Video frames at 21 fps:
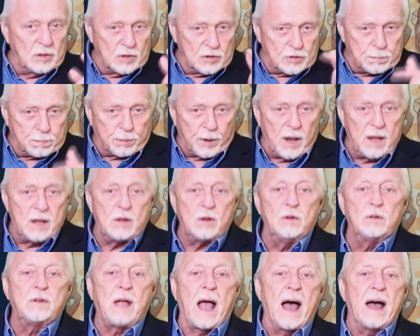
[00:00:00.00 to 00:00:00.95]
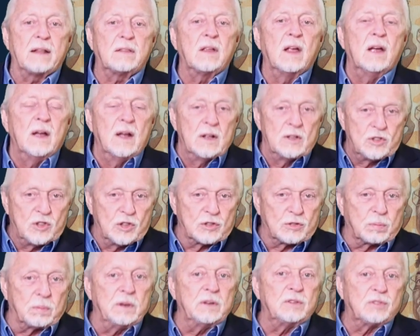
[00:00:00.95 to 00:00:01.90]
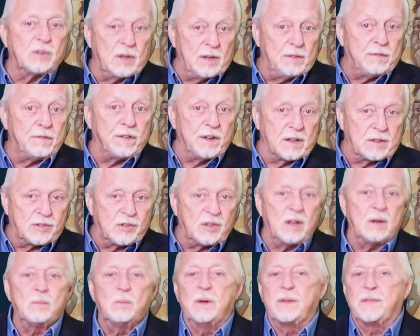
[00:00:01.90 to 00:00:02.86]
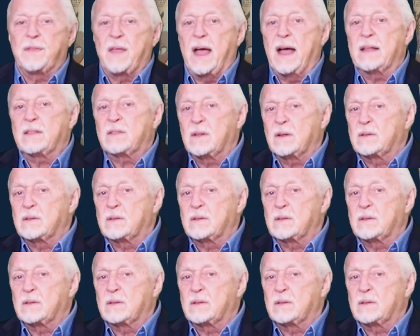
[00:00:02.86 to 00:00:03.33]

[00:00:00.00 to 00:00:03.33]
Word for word: And this break you got just recently fits in with that,